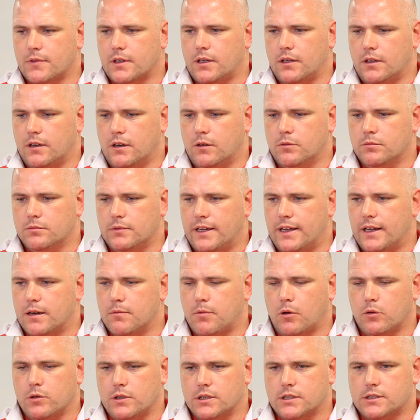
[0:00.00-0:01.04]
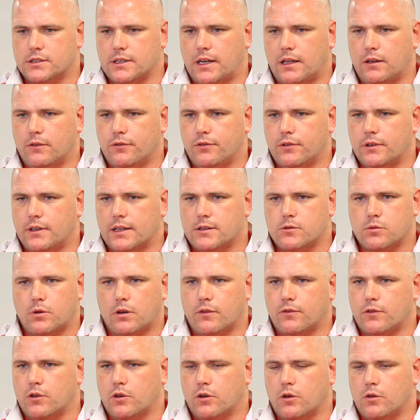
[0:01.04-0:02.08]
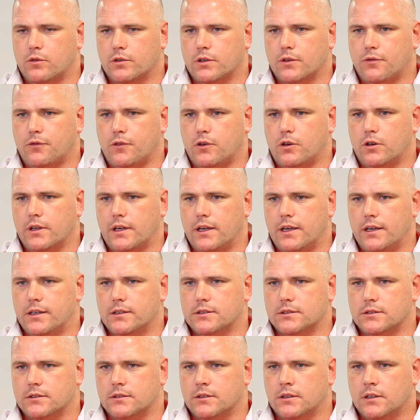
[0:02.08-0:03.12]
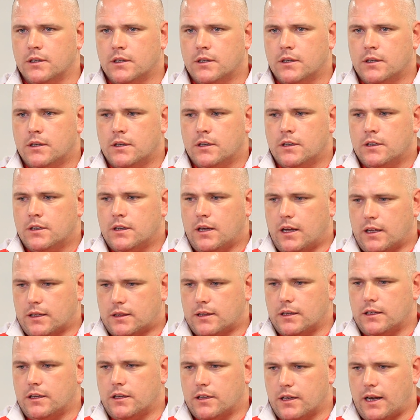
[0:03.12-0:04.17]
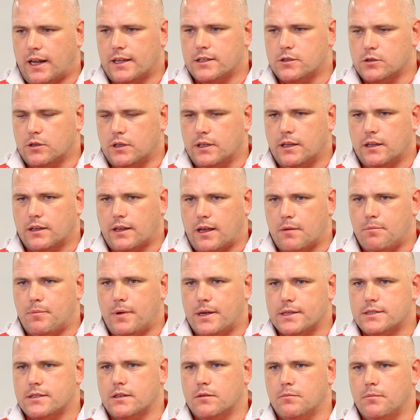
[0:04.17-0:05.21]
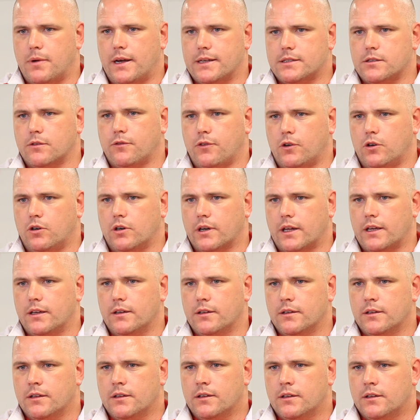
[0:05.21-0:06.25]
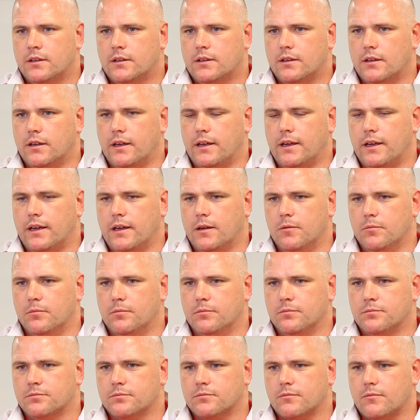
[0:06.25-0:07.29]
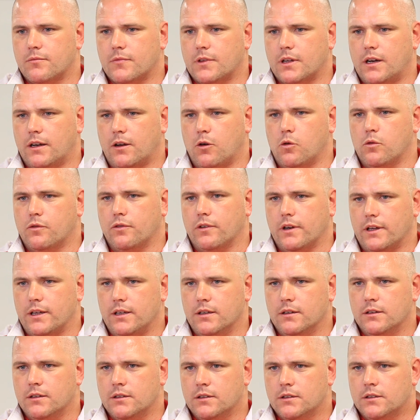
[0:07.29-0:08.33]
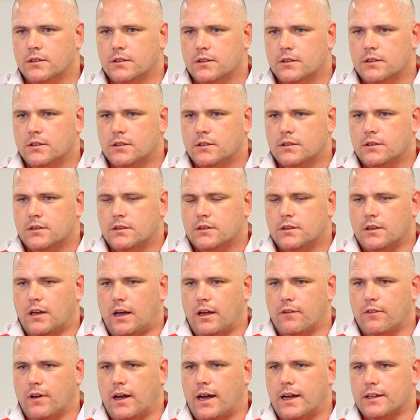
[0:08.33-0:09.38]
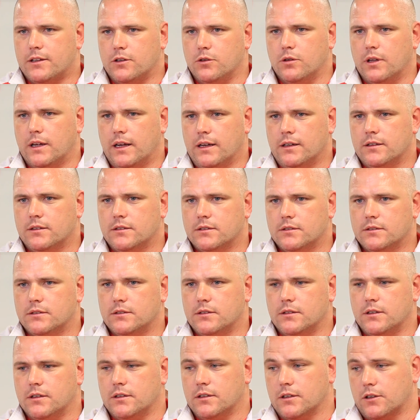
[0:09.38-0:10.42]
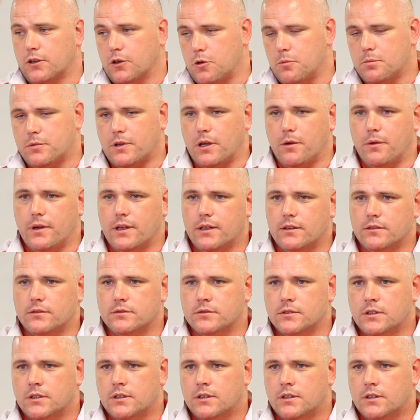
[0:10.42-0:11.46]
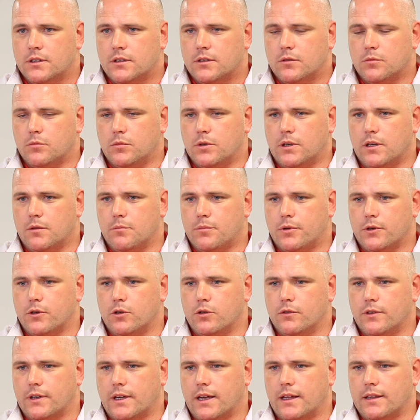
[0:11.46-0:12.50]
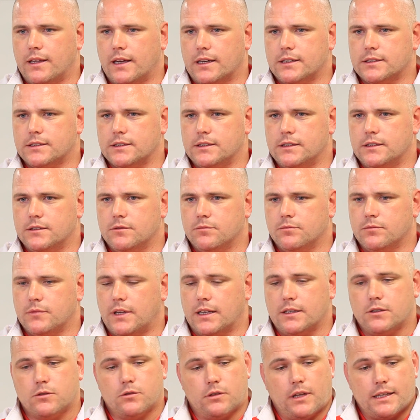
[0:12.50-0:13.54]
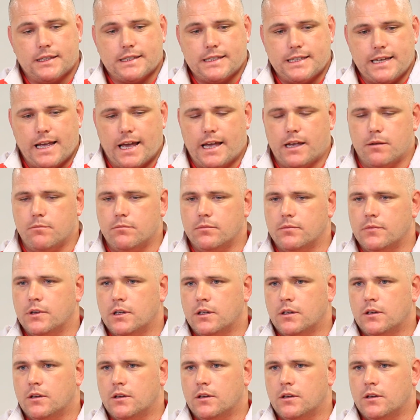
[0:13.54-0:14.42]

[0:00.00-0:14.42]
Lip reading: You know, learn about yourself, and that's what I've done over the 4 years, and I think gradually I'll get better and better for it. And hopefully, if I do that and the group do it, we'll improve again next season. That's the aim.